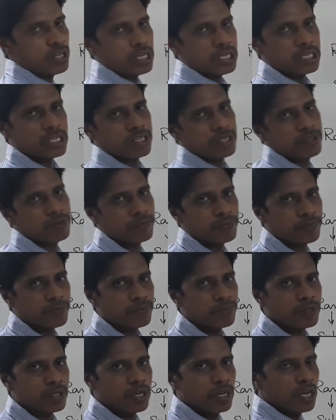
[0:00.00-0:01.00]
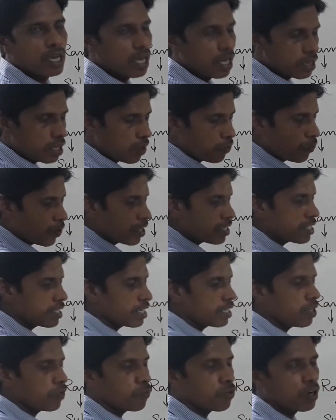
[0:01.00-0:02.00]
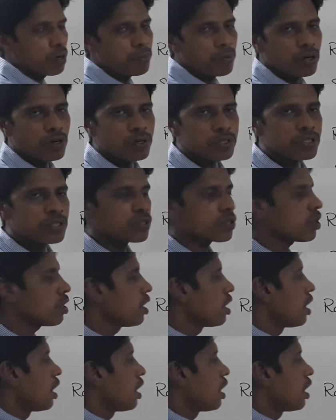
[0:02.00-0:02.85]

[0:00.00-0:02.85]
The first and the foremost, whatever the